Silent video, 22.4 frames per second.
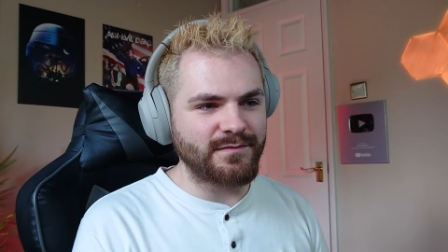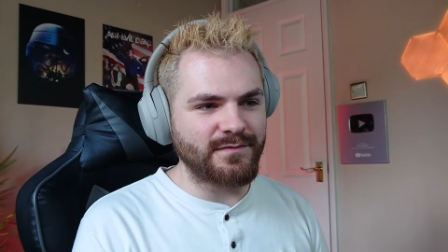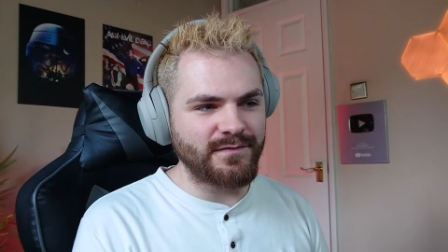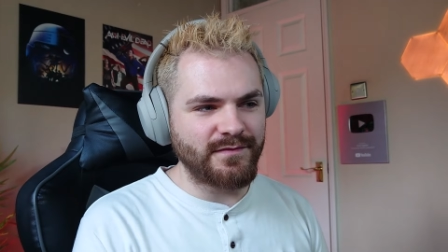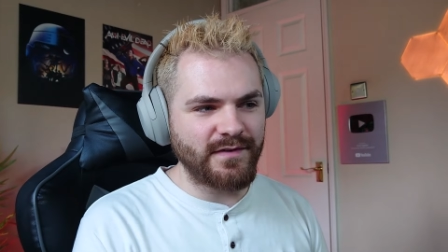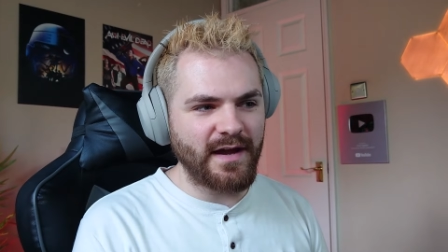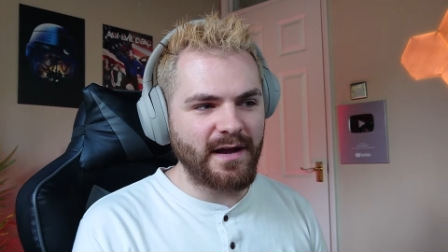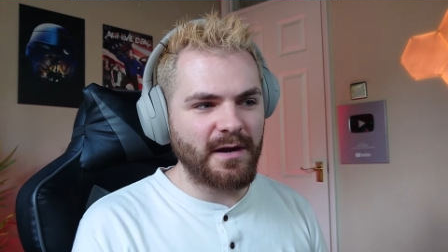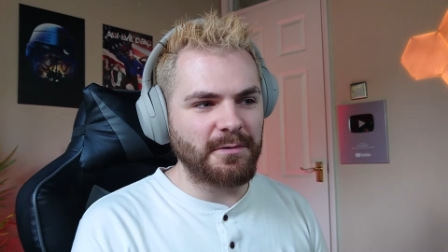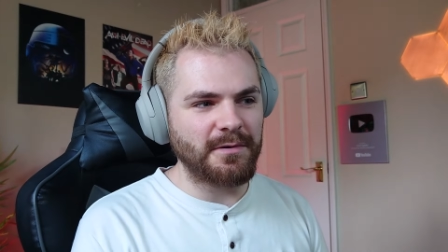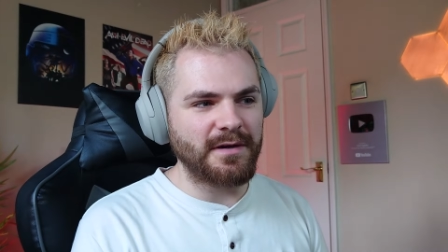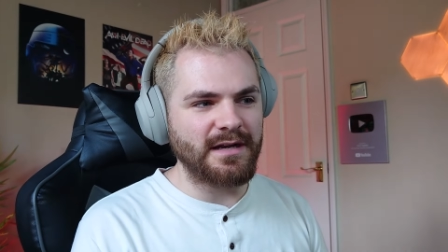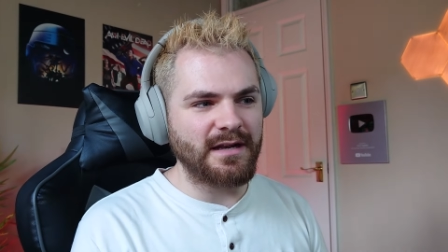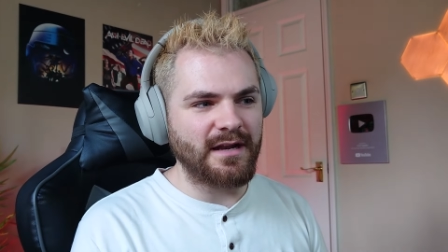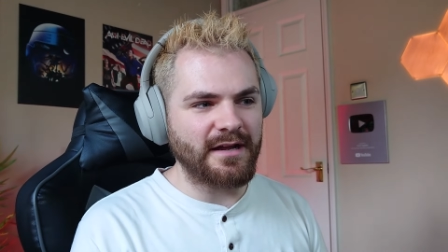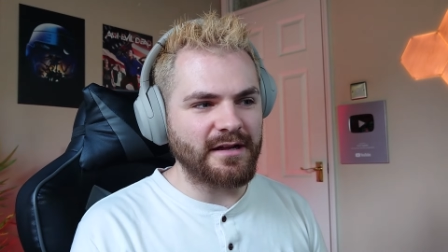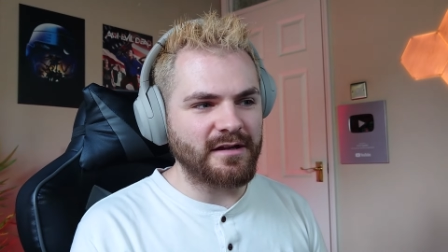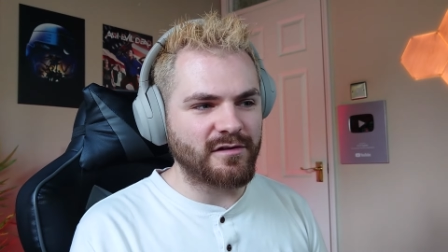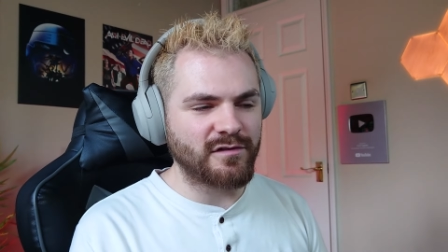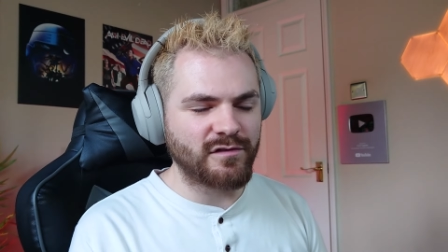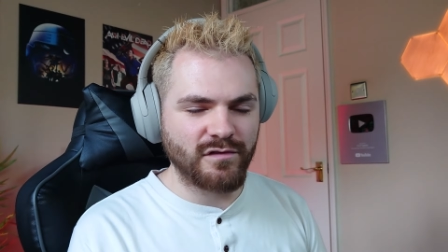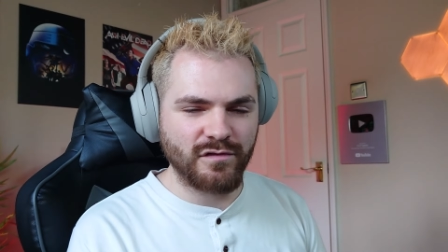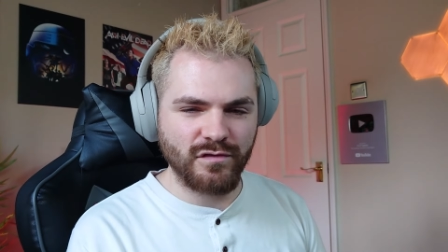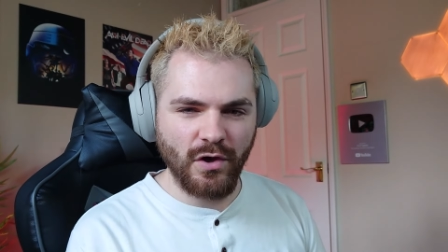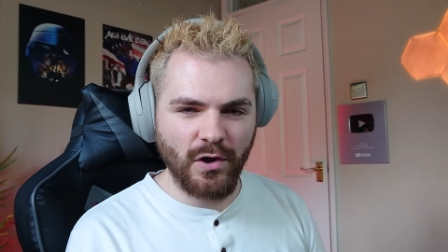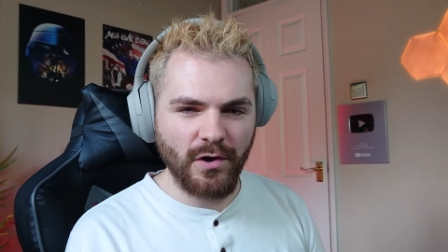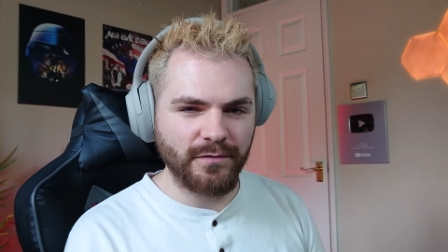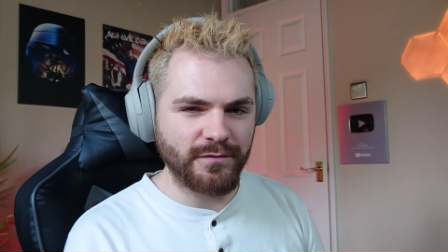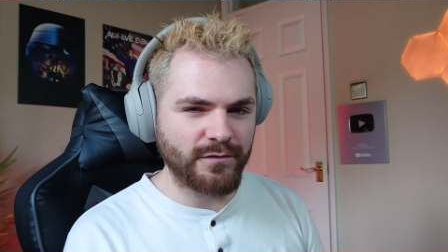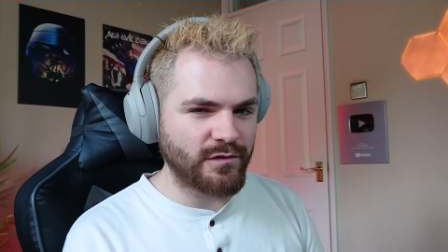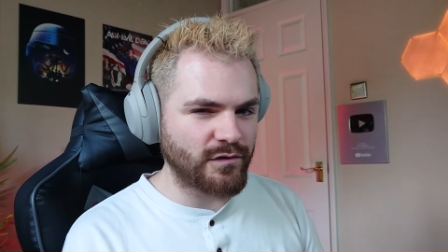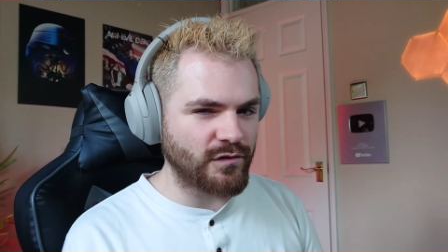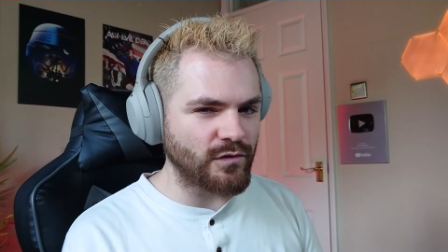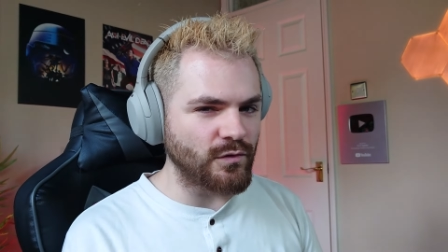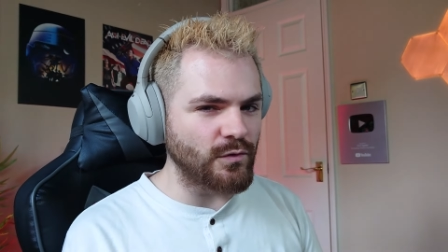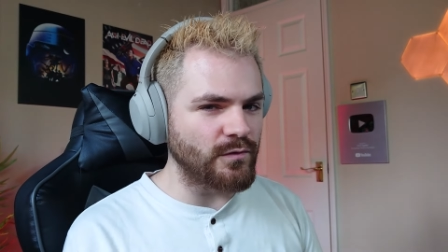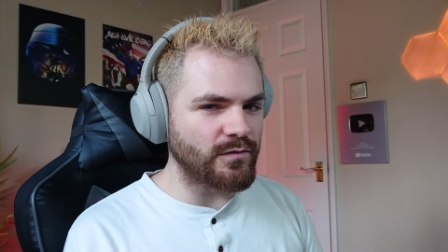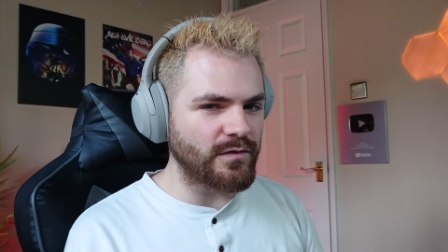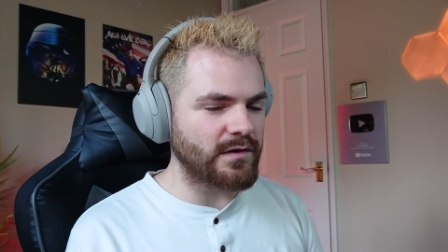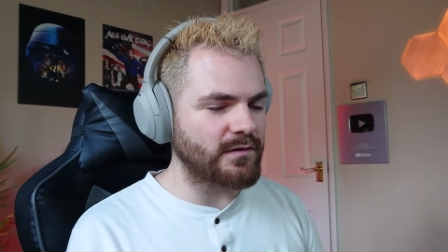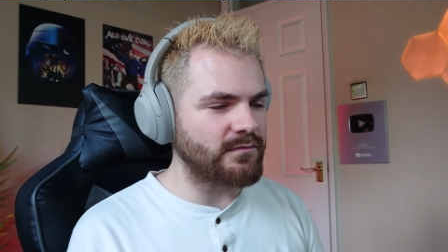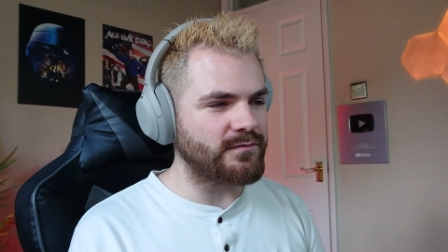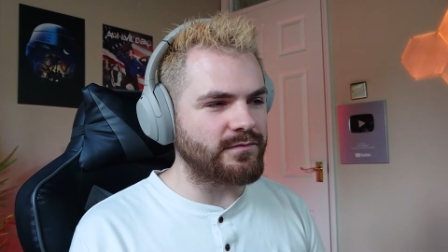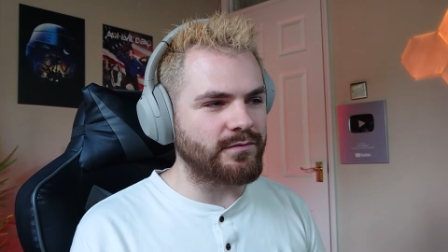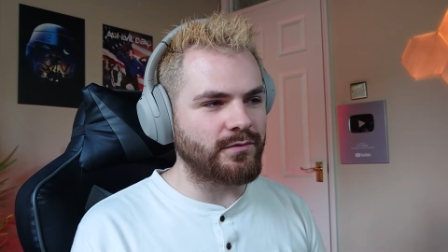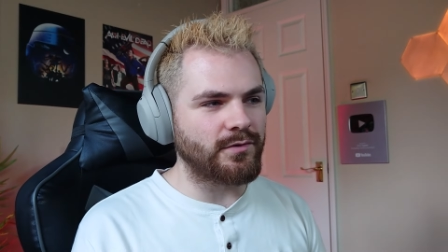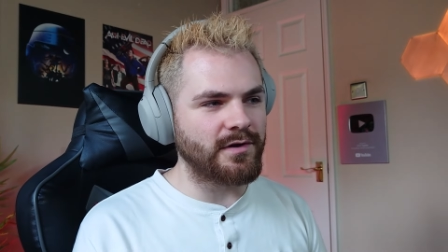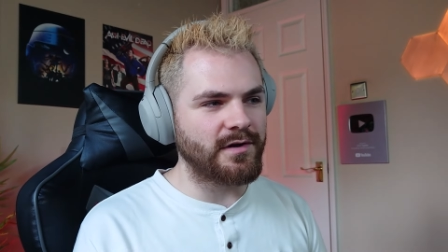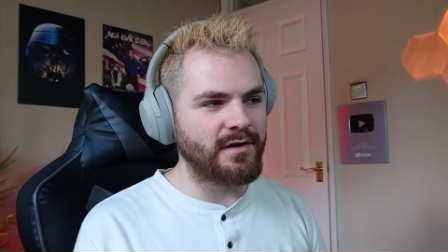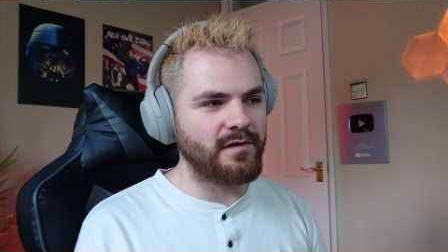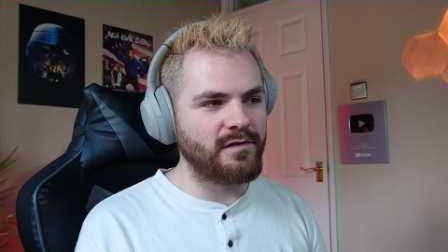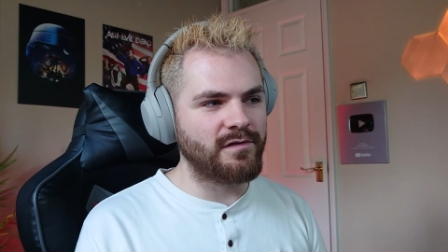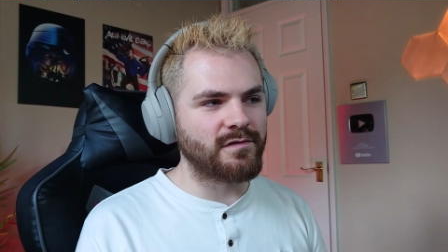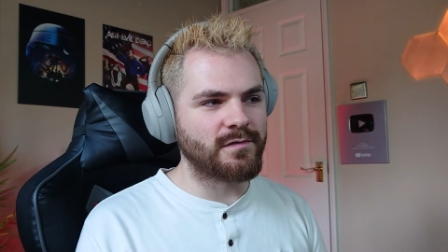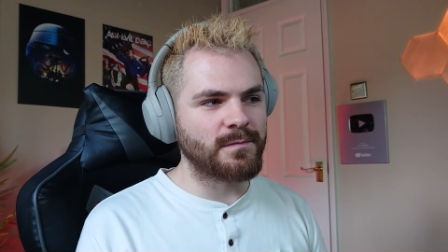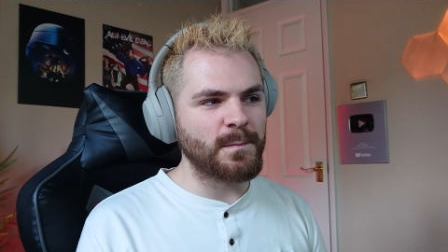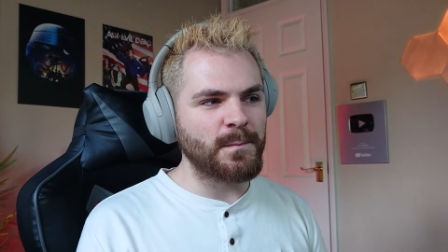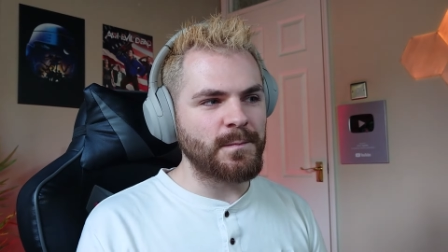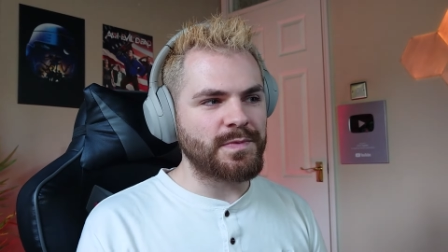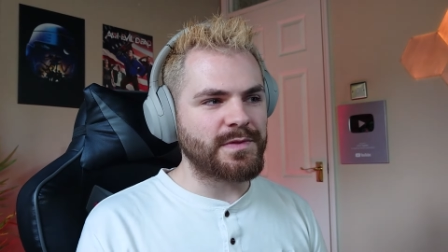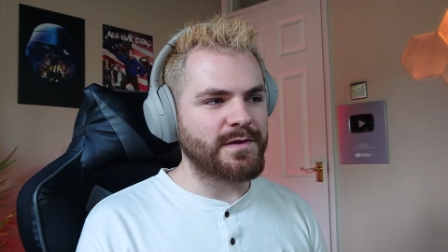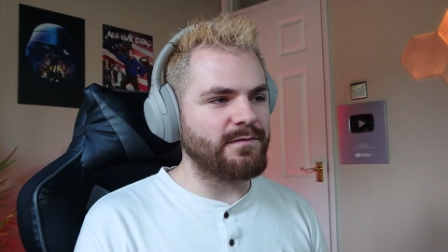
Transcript: very like soft, soothing voice.